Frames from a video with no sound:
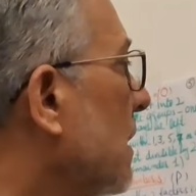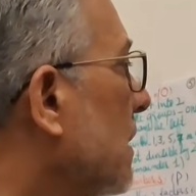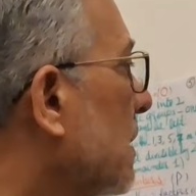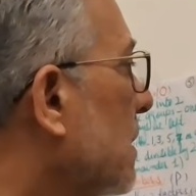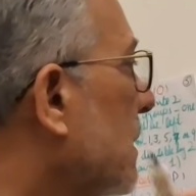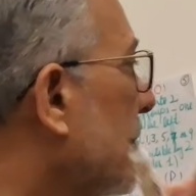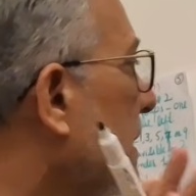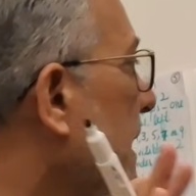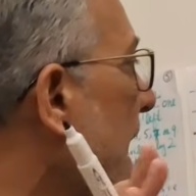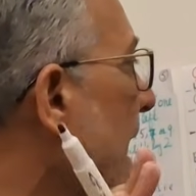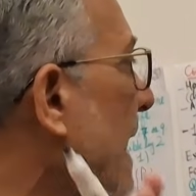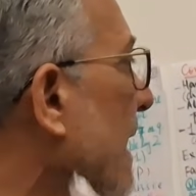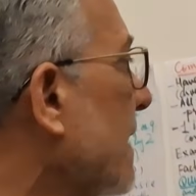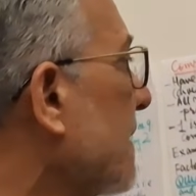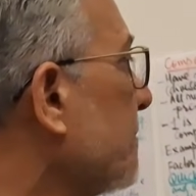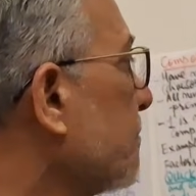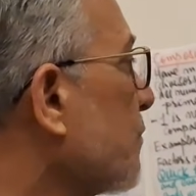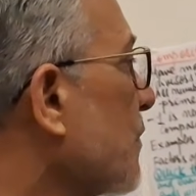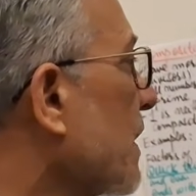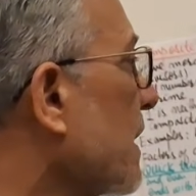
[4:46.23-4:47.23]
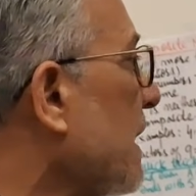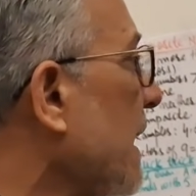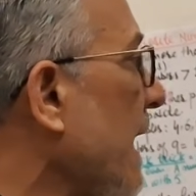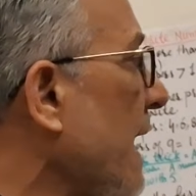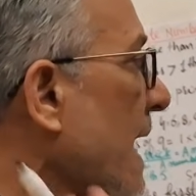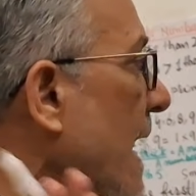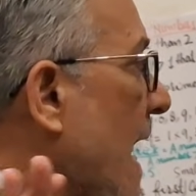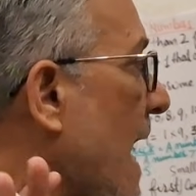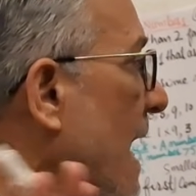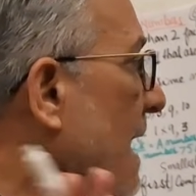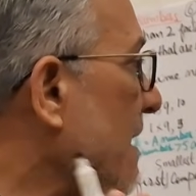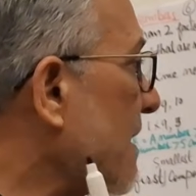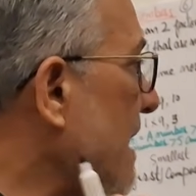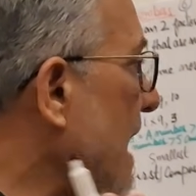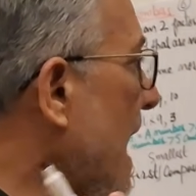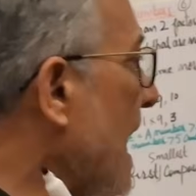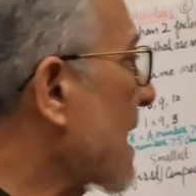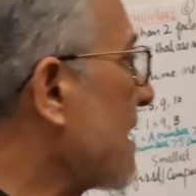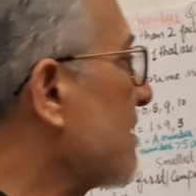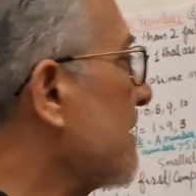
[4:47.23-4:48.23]
that they are
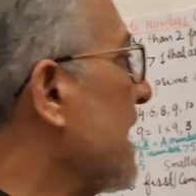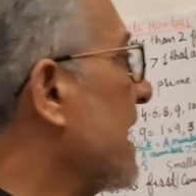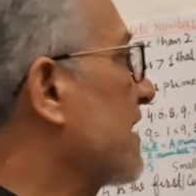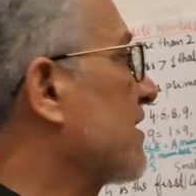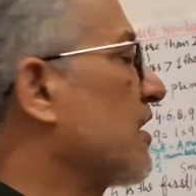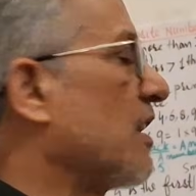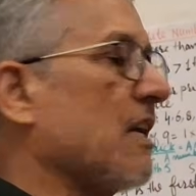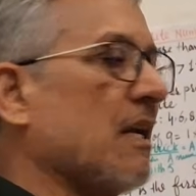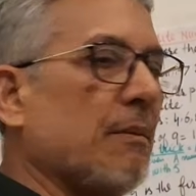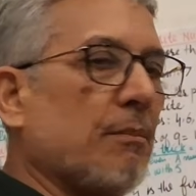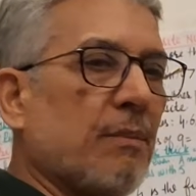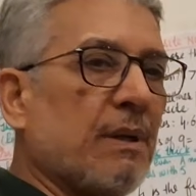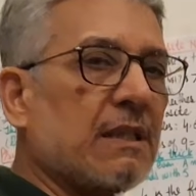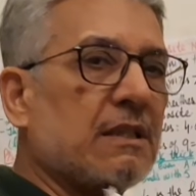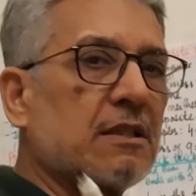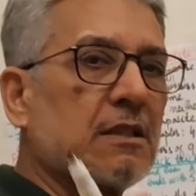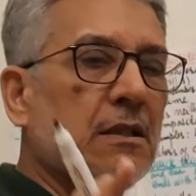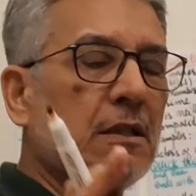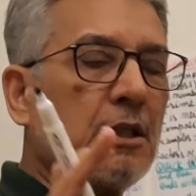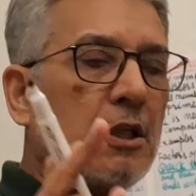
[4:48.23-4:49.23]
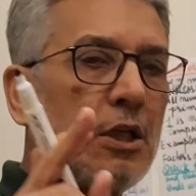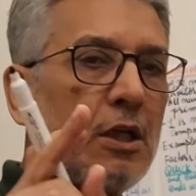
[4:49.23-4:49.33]
not natural numbers.